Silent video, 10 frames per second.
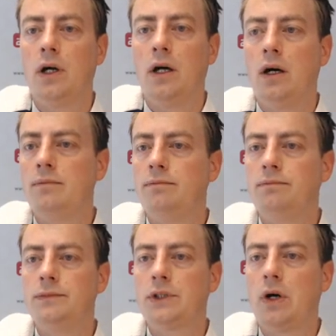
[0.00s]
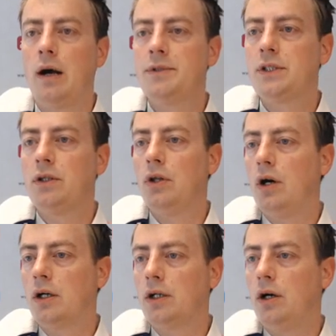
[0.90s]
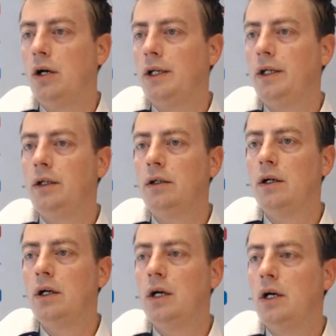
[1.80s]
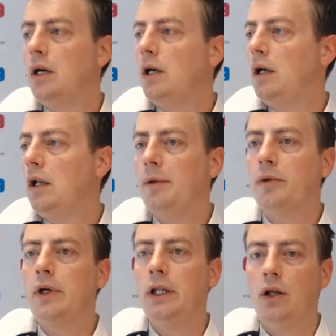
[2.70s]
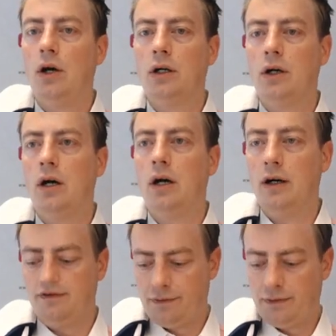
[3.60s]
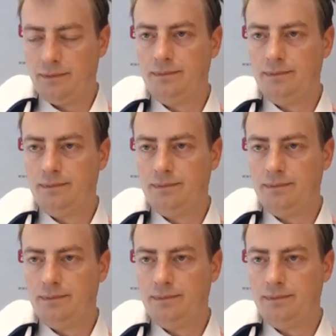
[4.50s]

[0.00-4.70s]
so I'm still logged on here. Let me quickly log off.